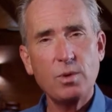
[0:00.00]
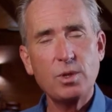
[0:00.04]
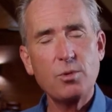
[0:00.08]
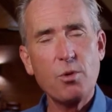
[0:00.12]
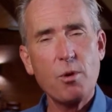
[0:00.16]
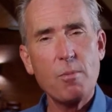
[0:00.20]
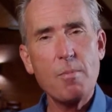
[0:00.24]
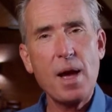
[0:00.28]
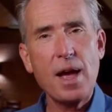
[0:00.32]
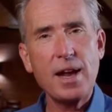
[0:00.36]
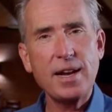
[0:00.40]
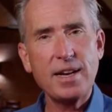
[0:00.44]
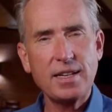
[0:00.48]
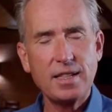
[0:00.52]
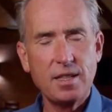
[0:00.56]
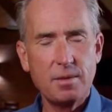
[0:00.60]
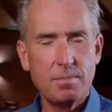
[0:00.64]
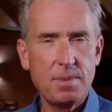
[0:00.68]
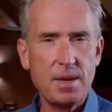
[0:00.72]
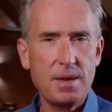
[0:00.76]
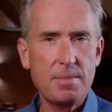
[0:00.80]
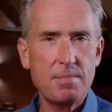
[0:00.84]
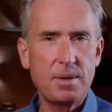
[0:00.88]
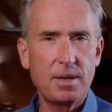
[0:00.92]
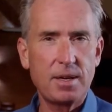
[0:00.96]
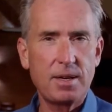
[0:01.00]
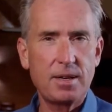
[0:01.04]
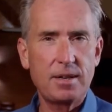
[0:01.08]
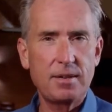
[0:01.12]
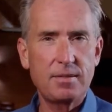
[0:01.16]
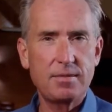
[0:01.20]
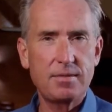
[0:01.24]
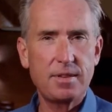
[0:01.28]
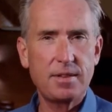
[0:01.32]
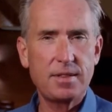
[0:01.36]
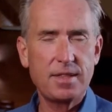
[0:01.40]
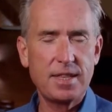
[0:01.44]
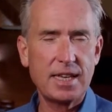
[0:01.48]
reminding the people
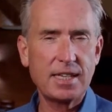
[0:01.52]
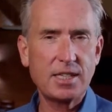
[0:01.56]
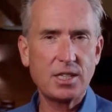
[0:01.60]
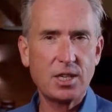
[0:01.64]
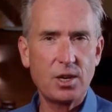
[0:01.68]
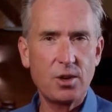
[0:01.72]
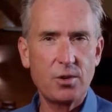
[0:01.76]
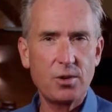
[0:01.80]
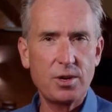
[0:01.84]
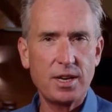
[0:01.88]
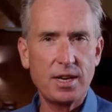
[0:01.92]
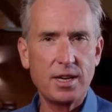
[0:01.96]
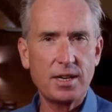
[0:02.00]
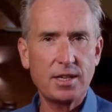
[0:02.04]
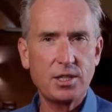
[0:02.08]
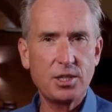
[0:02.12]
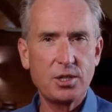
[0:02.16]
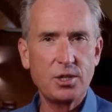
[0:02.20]
of Thessalonica